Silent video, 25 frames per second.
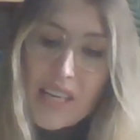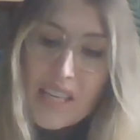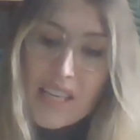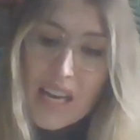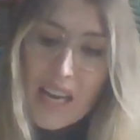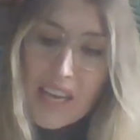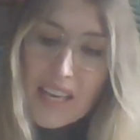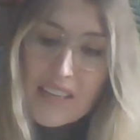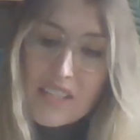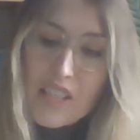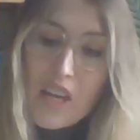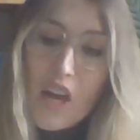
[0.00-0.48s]

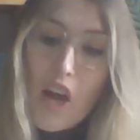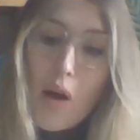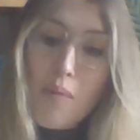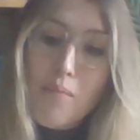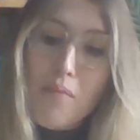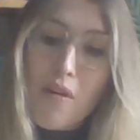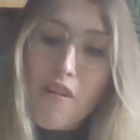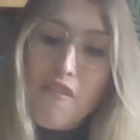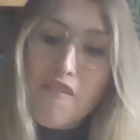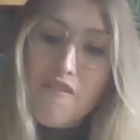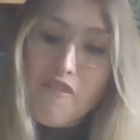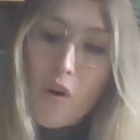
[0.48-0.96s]
night
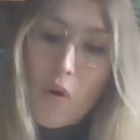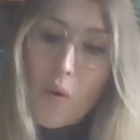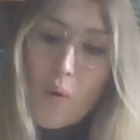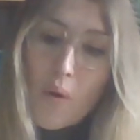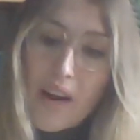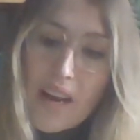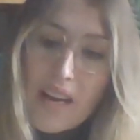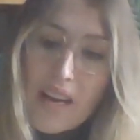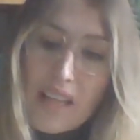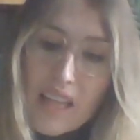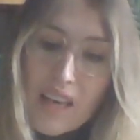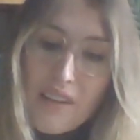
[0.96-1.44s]
before
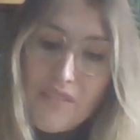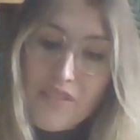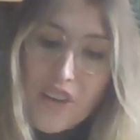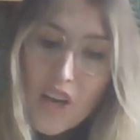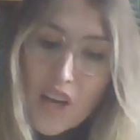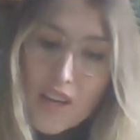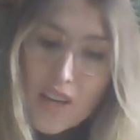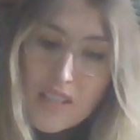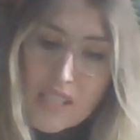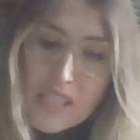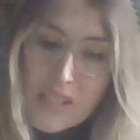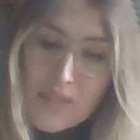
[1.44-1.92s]
I left
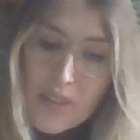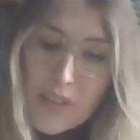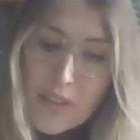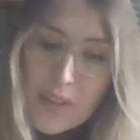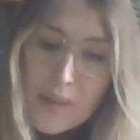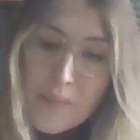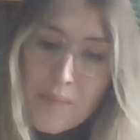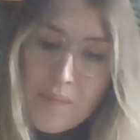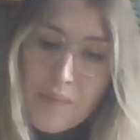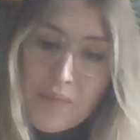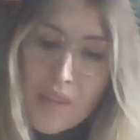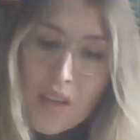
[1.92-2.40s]
Hunsford